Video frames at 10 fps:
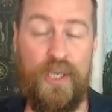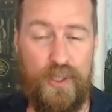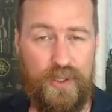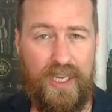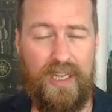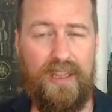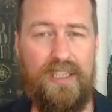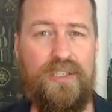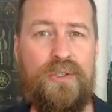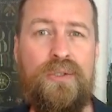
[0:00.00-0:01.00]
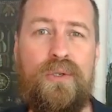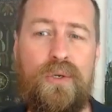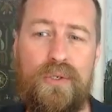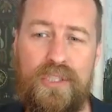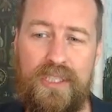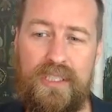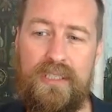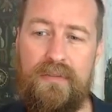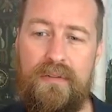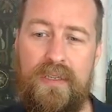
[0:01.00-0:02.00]
you'll get this huge
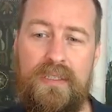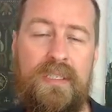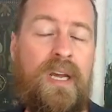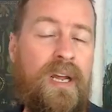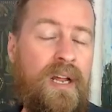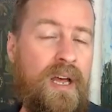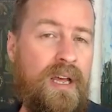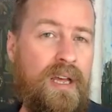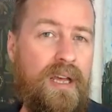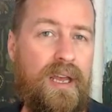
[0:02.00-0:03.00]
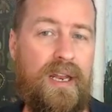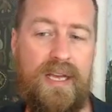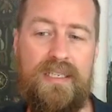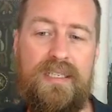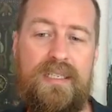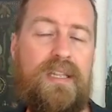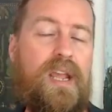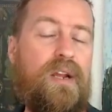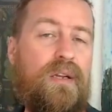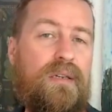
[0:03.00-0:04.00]
list of things. In essence,
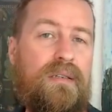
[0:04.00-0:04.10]
they're